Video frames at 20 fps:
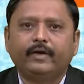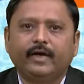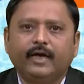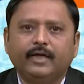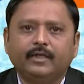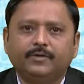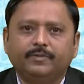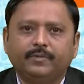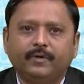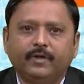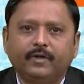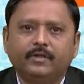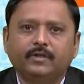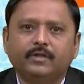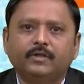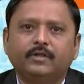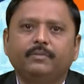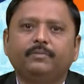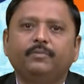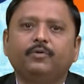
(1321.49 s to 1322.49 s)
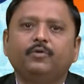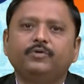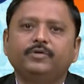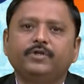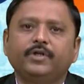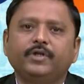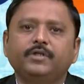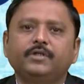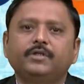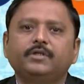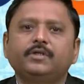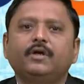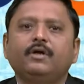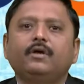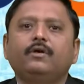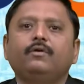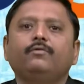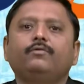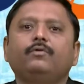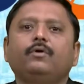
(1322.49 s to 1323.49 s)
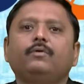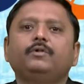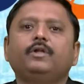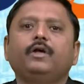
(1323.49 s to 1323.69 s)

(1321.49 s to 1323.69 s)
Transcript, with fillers: transfers the process from